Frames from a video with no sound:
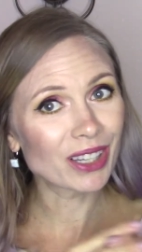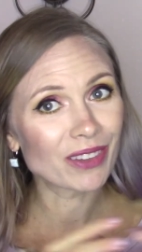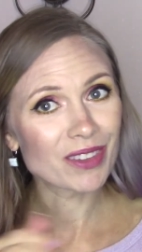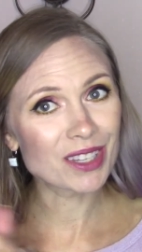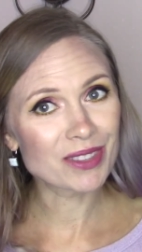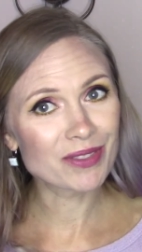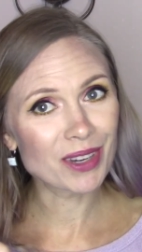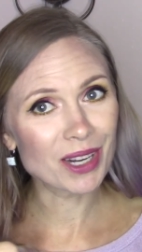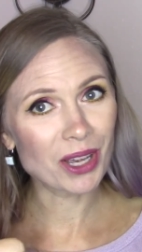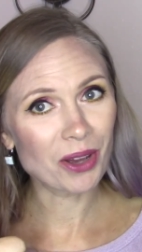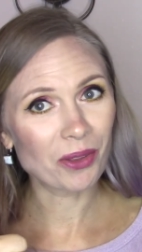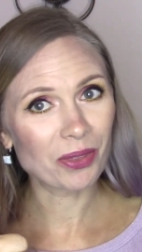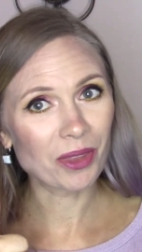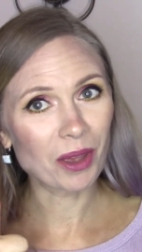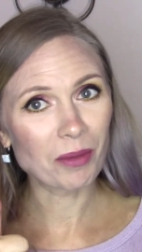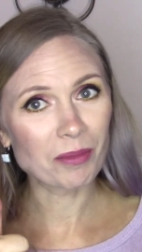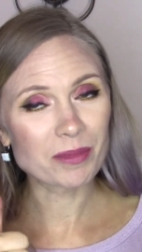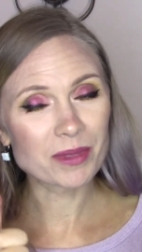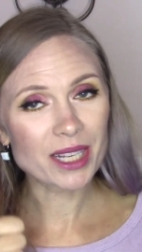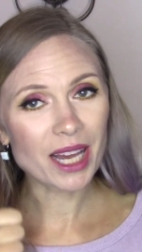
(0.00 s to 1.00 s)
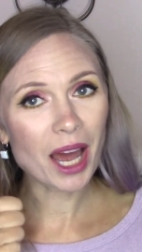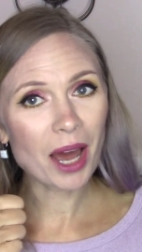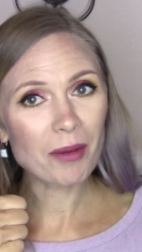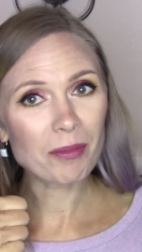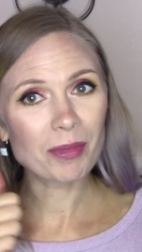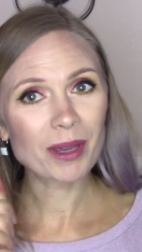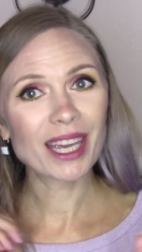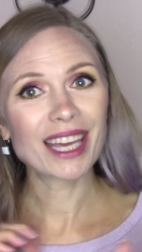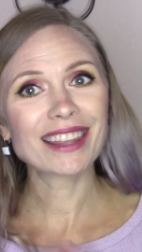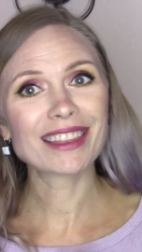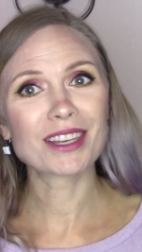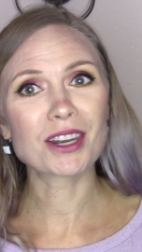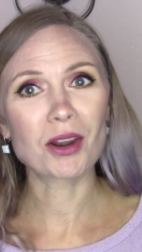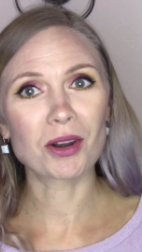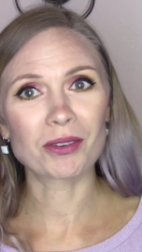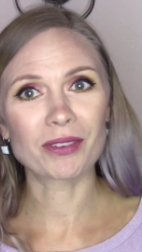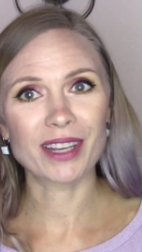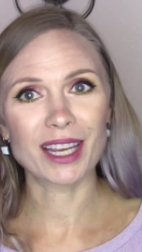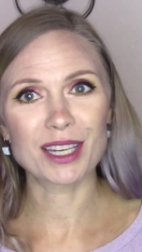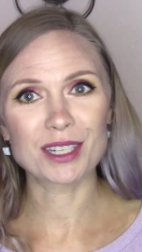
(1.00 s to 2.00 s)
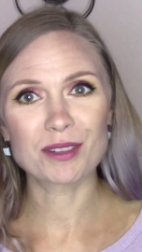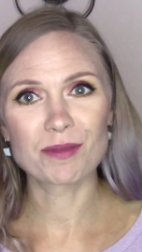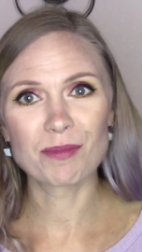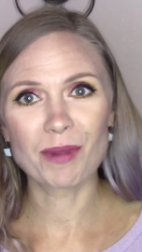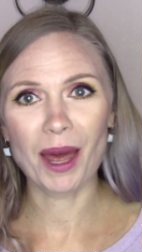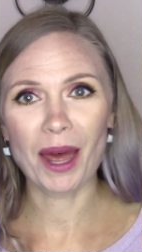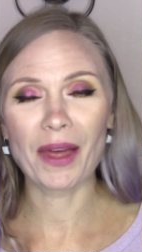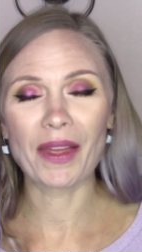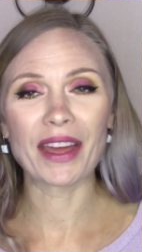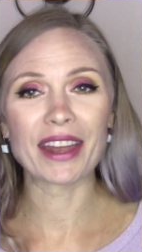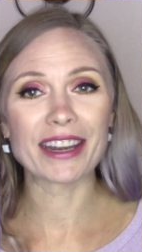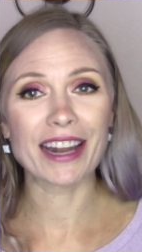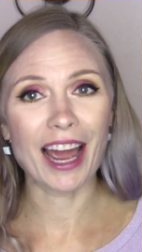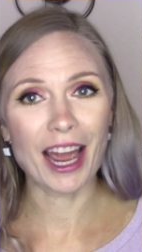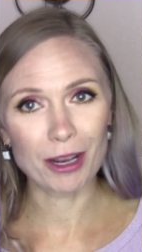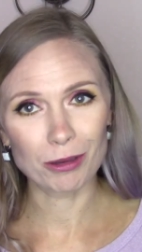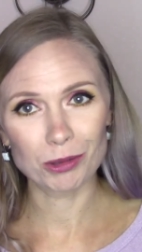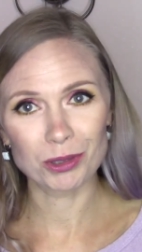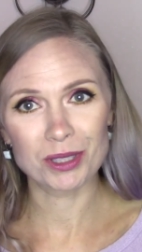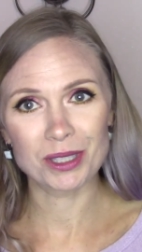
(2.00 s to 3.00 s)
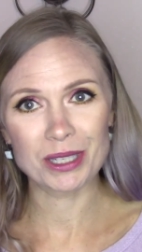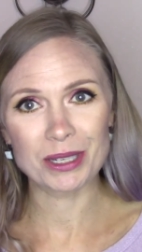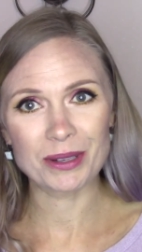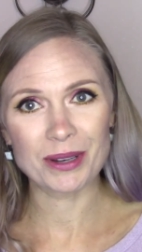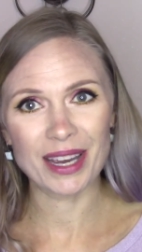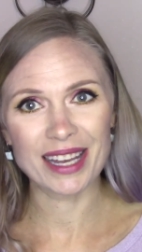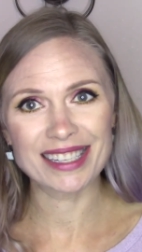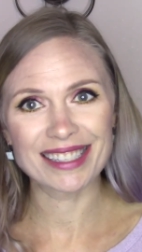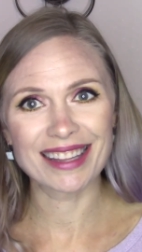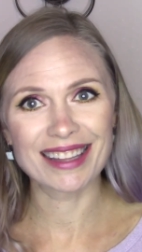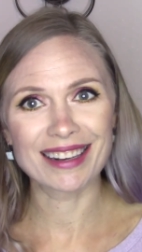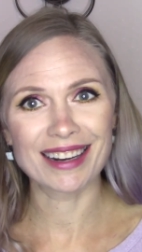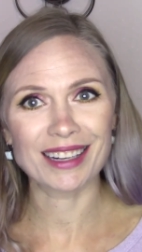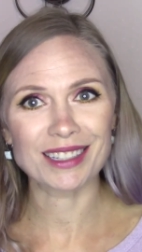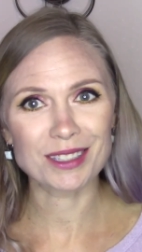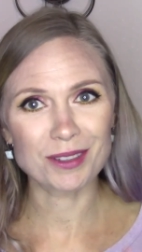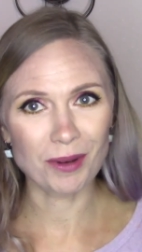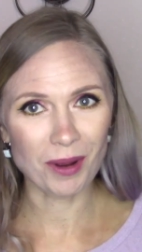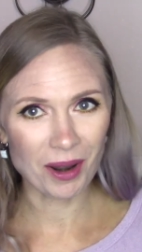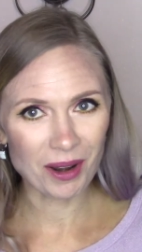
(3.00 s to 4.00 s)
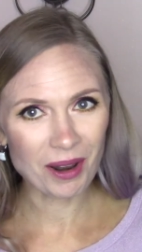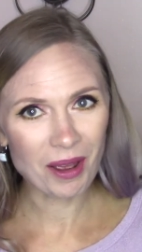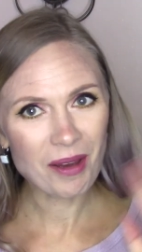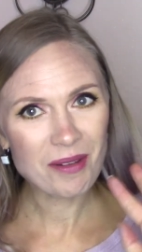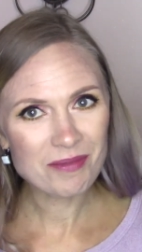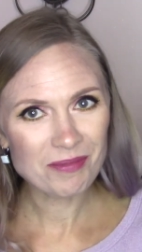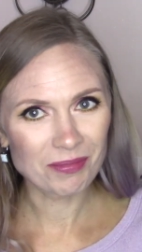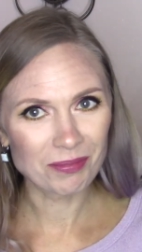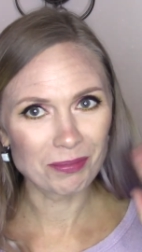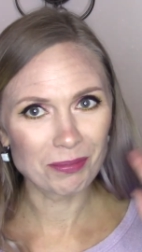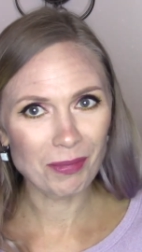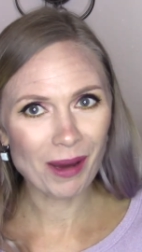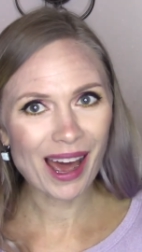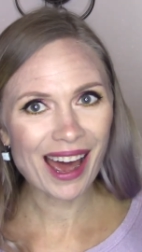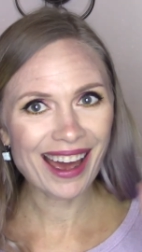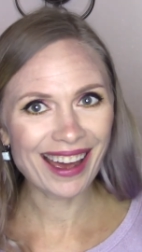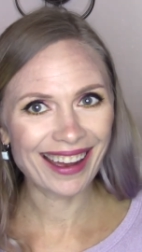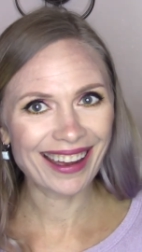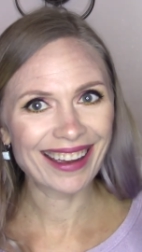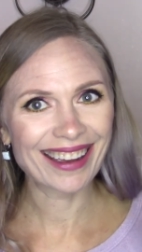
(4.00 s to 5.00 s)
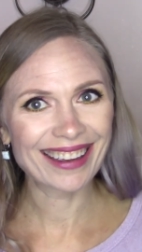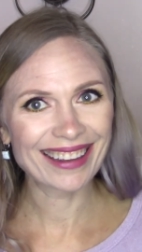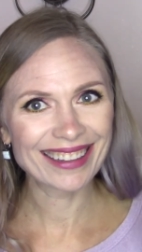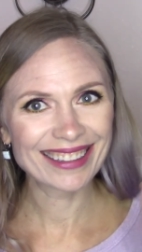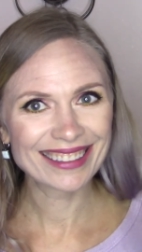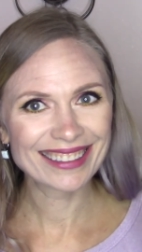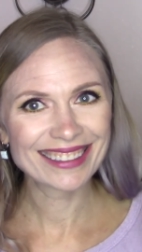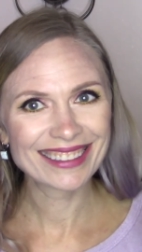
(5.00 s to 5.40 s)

give this video a thumbs up, hit the notification bell, and I will see you guys in the next one. Bye!